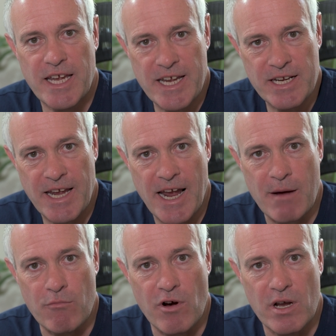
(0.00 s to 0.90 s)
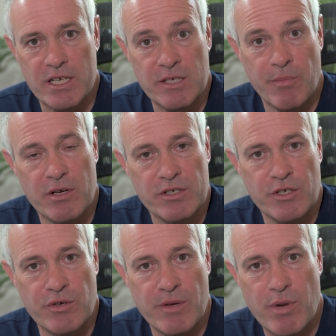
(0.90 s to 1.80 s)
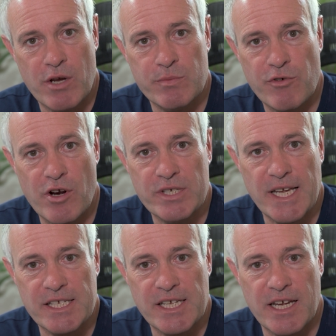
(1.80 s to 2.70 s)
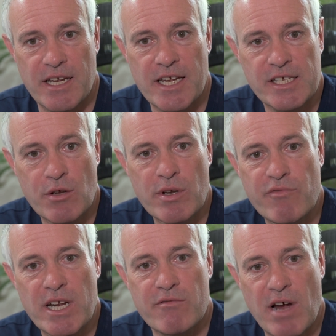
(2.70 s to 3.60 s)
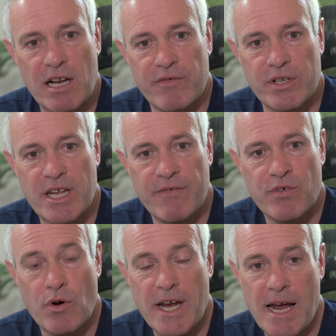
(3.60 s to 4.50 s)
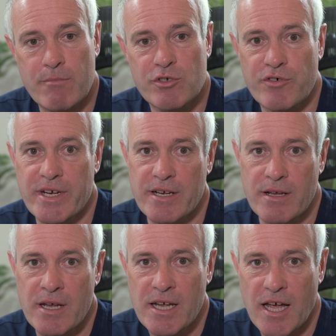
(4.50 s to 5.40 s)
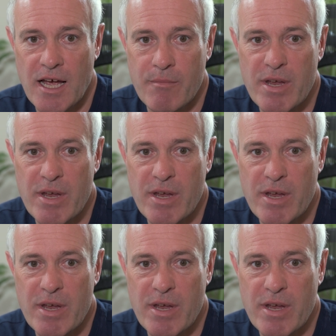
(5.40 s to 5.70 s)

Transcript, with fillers: in camera as opposed to in post-processing is only really relevant if you're capturing um,